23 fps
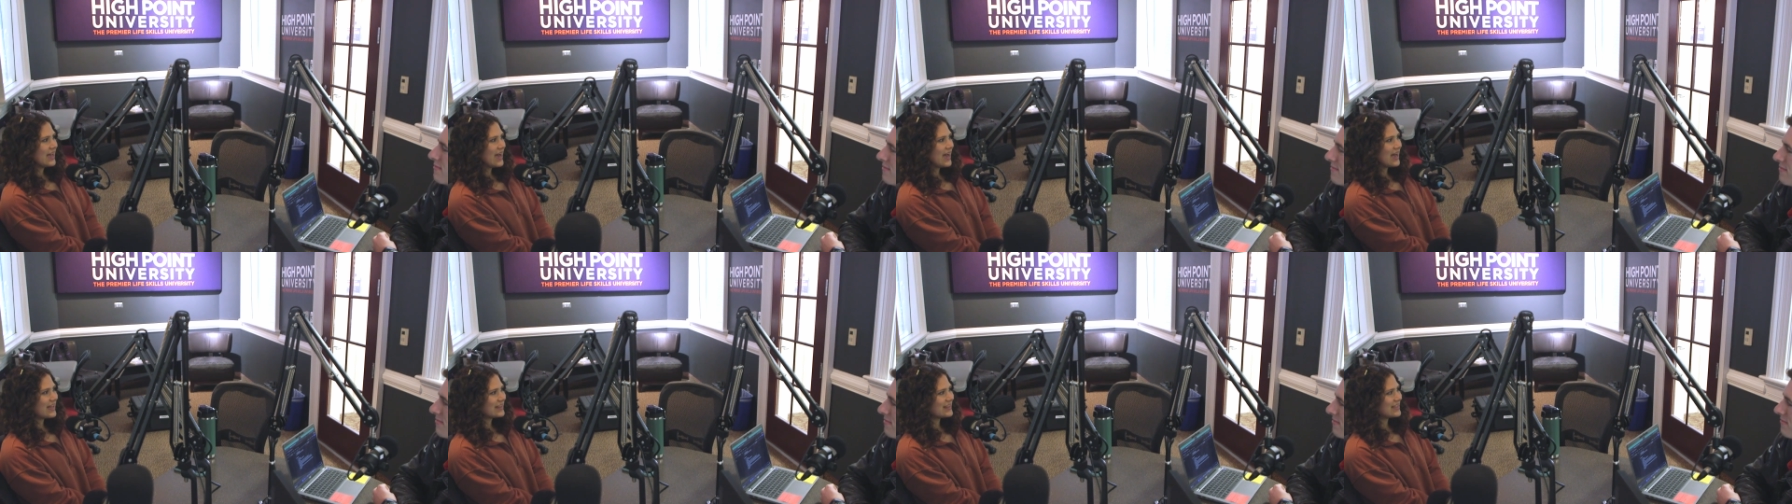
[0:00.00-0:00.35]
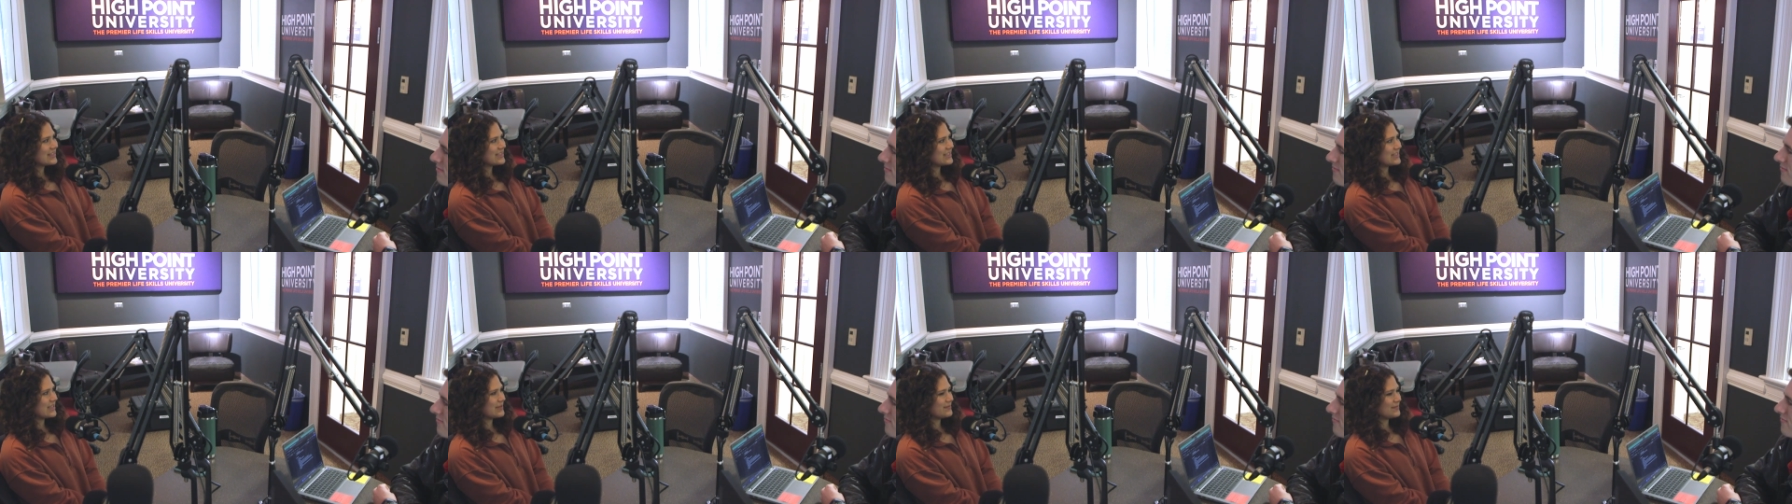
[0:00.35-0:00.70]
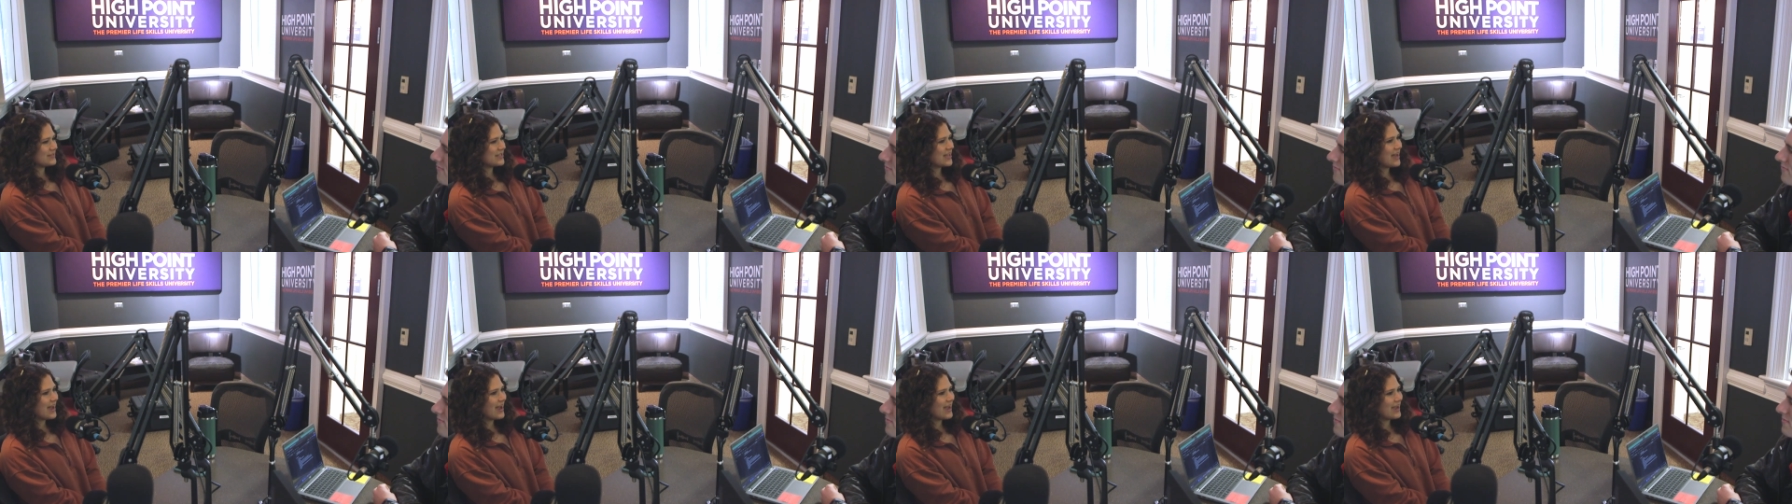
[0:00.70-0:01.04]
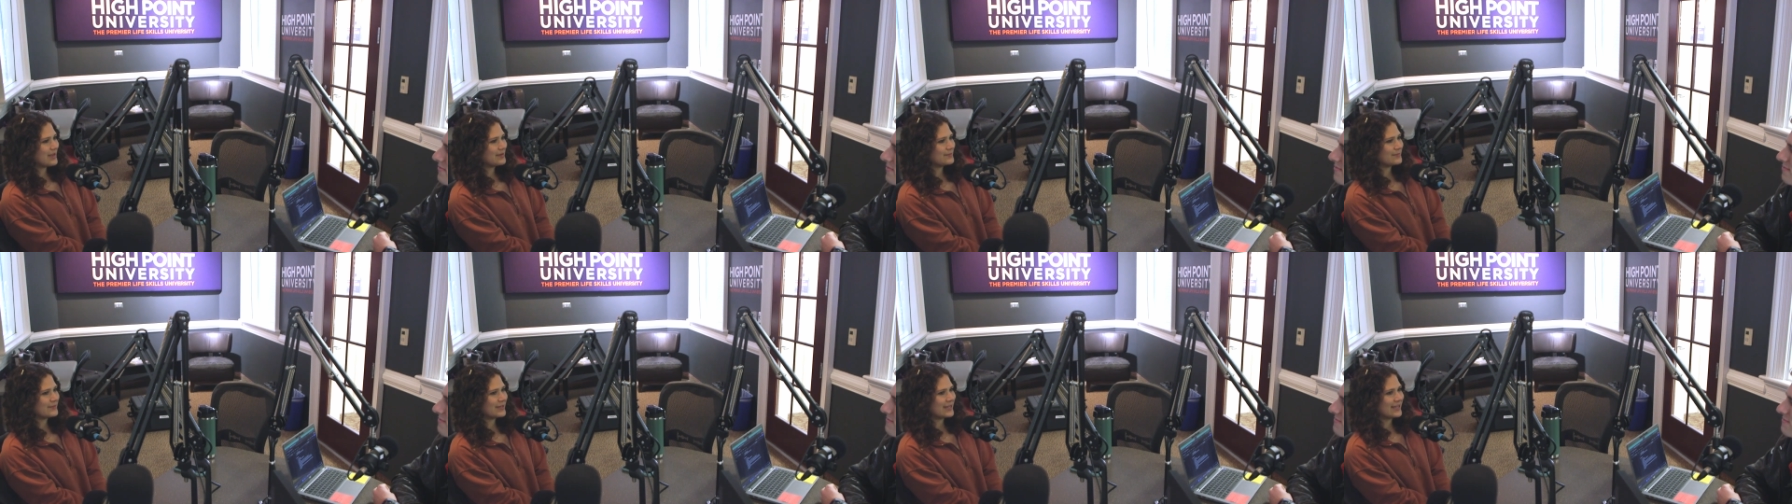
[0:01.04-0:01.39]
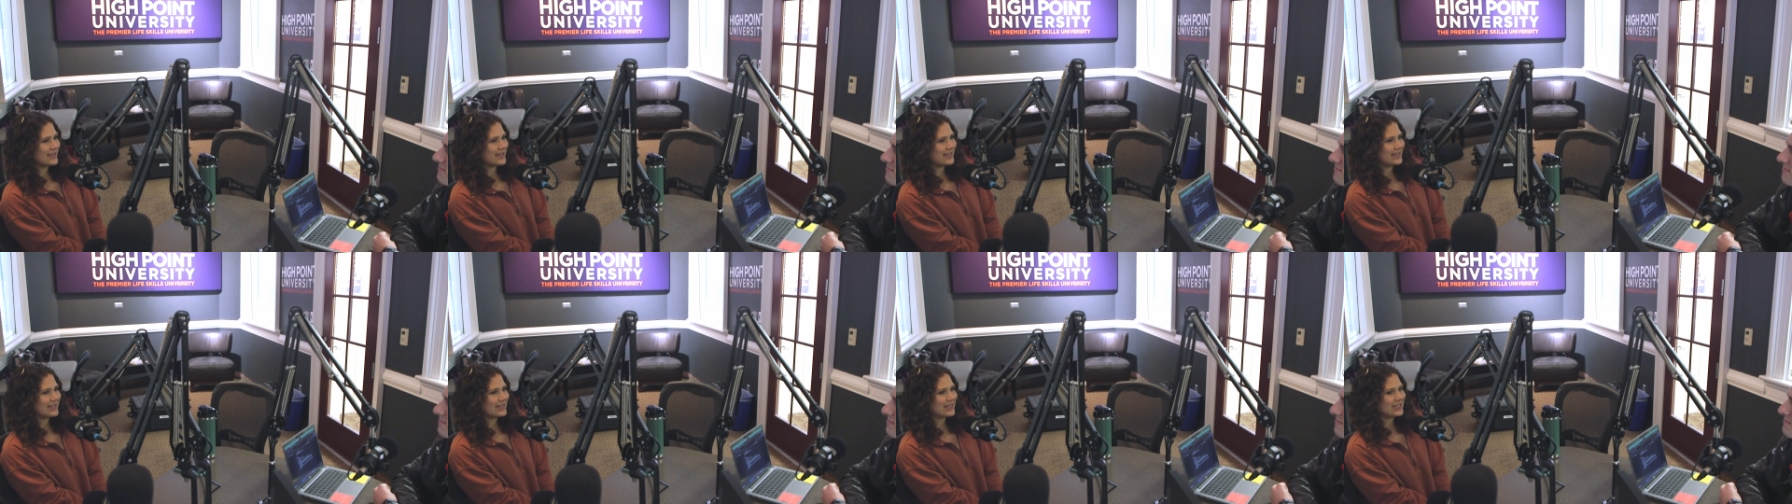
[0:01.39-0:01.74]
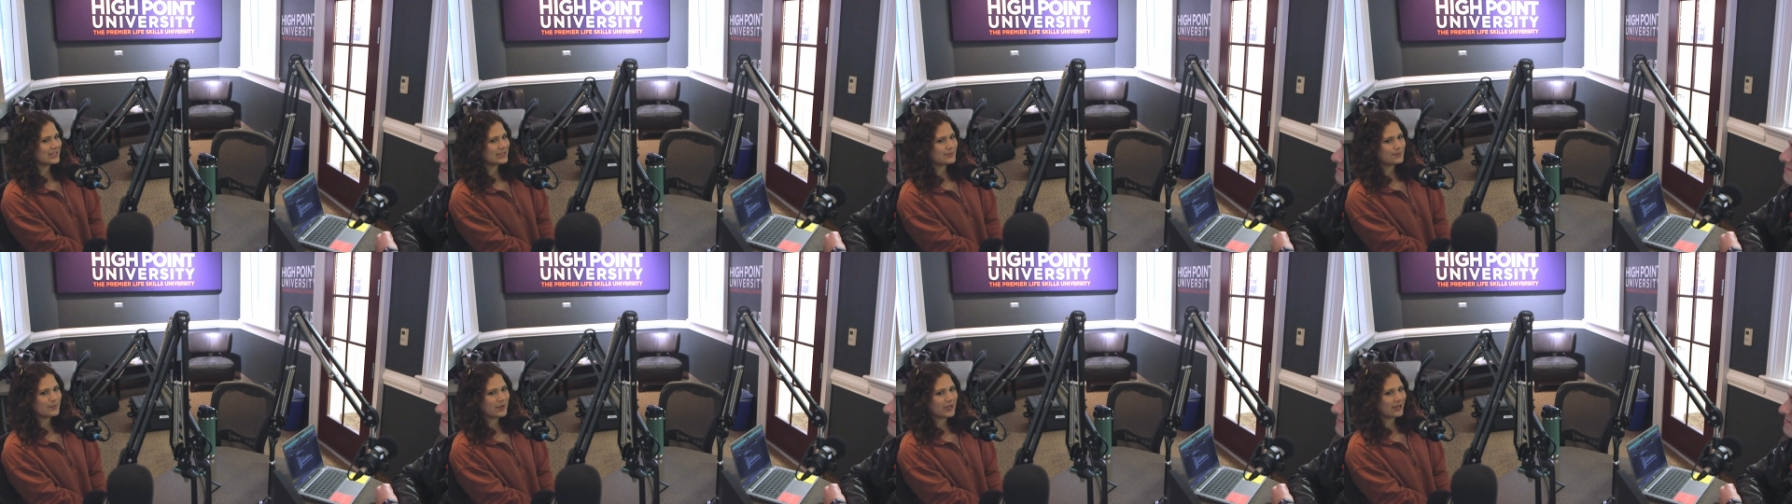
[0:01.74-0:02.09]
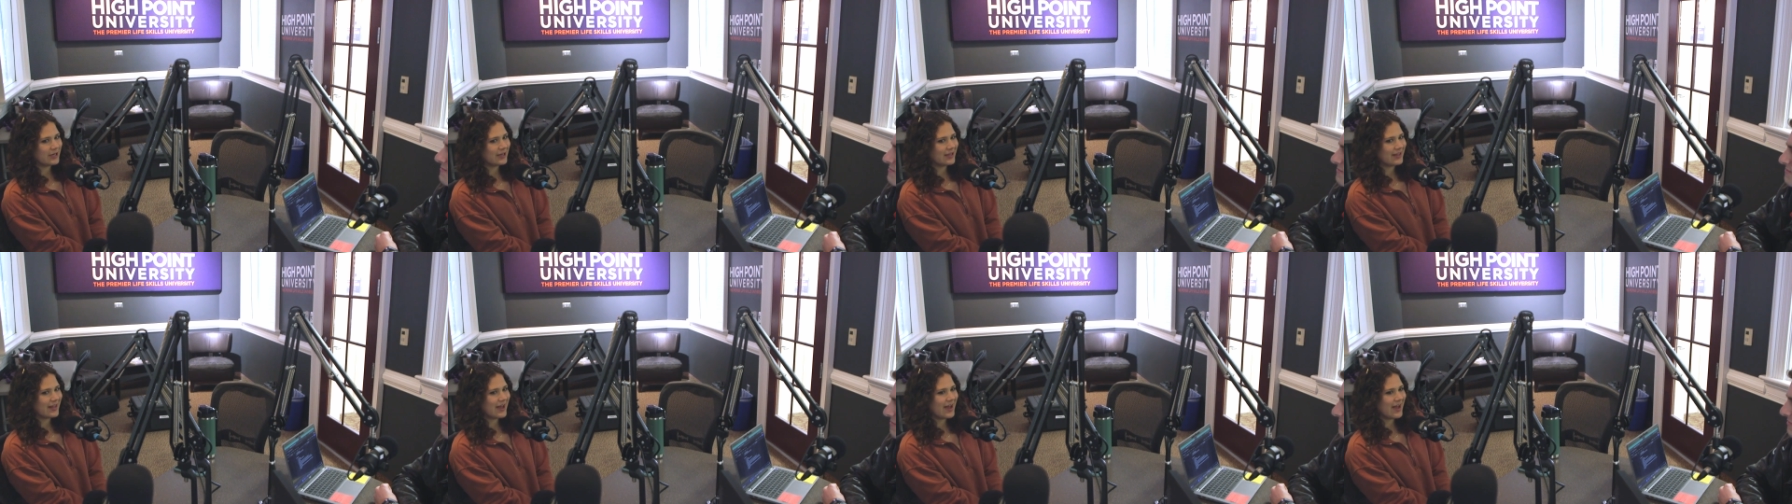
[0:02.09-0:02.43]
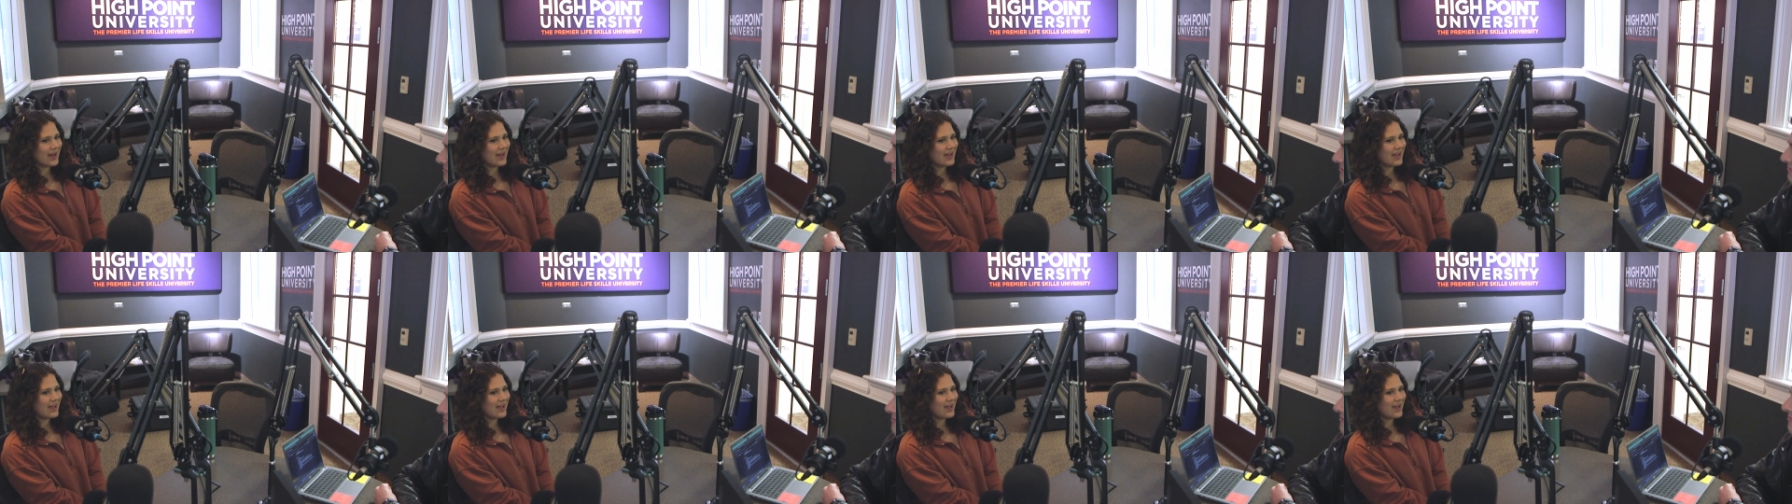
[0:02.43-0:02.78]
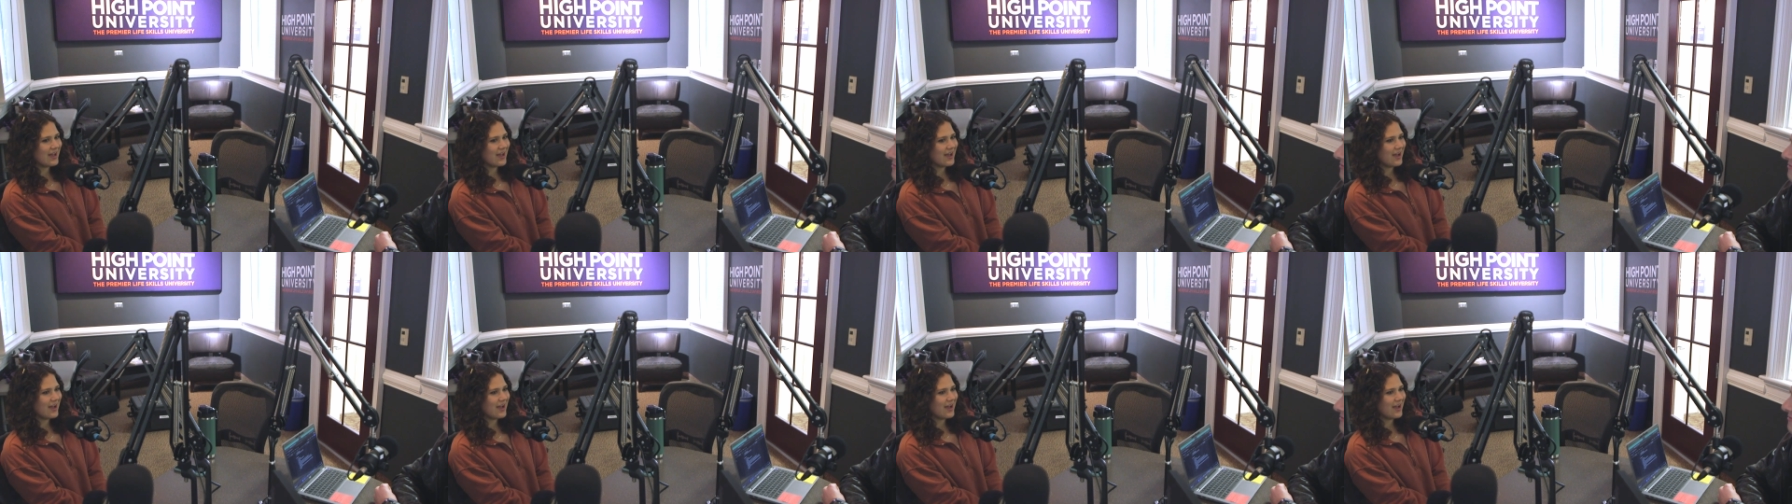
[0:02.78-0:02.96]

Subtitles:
at the same time, like, it's bitter that